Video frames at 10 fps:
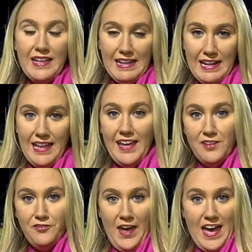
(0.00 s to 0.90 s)
got out of
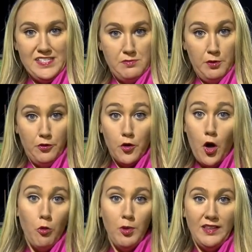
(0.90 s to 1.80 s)
hand fast, and before
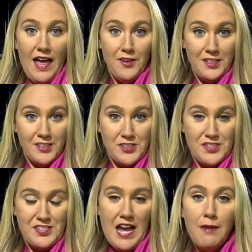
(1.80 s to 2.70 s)
Hopewell Loudon could
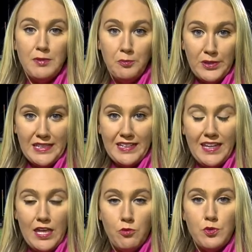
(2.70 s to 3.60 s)
stop the
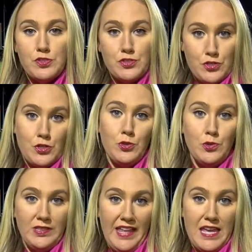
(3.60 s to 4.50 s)
bleeding, it was too
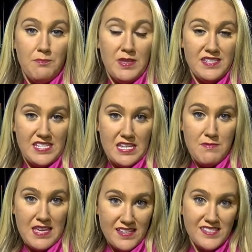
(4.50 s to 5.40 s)
late. But the
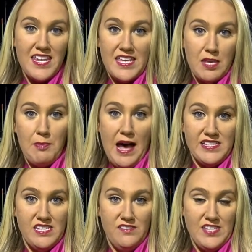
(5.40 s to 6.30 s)
team is taking
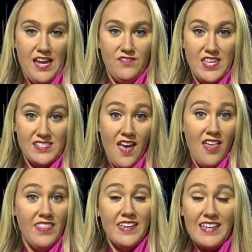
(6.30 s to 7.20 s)
positives out of this.
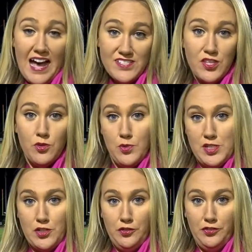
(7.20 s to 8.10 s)
They got to the
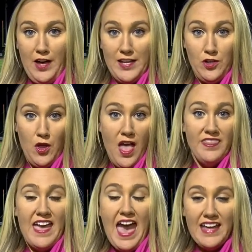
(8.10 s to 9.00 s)
regional final.
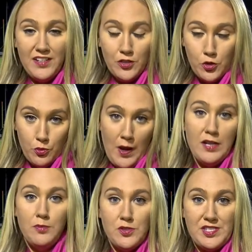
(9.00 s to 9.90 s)
They had an
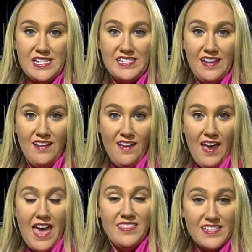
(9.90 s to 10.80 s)
incredible season,
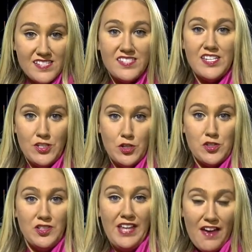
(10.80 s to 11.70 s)
and these
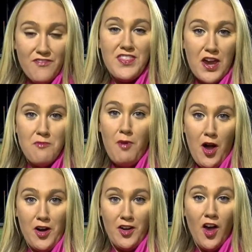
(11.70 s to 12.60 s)
seniors left their
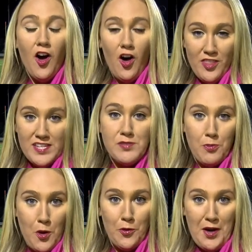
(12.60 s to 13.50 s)
mark on this
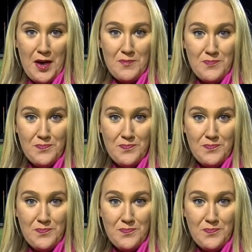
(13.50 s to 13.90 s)
program.